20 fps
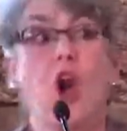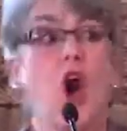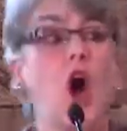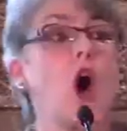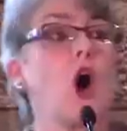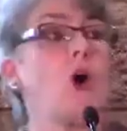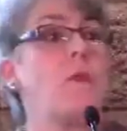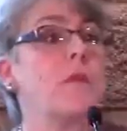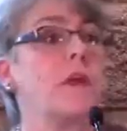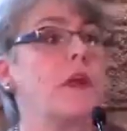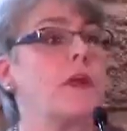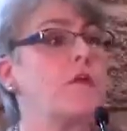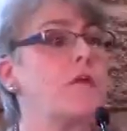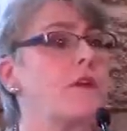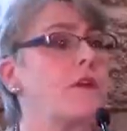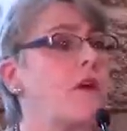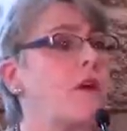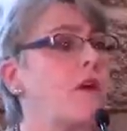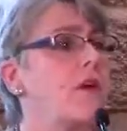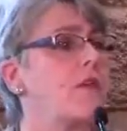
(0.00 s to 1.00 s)
army
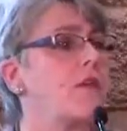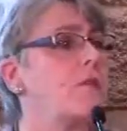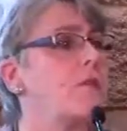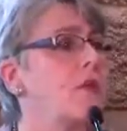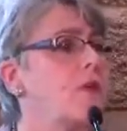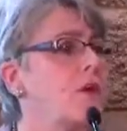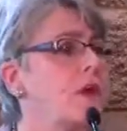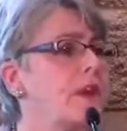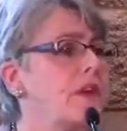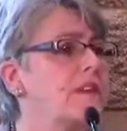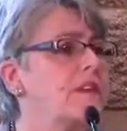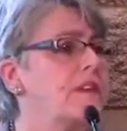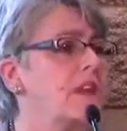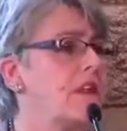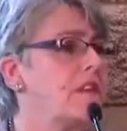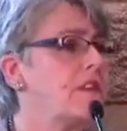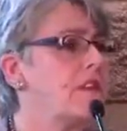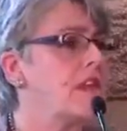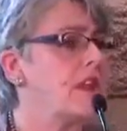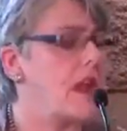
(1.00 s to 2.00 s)
with all the boys
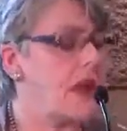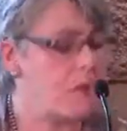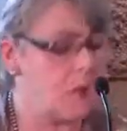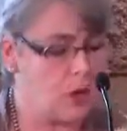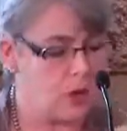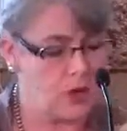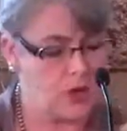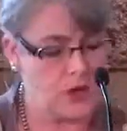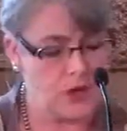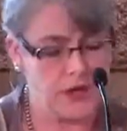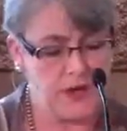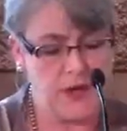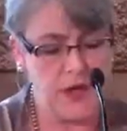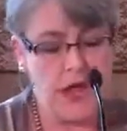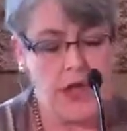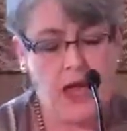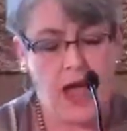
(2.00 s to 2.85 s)
in the neighborhood.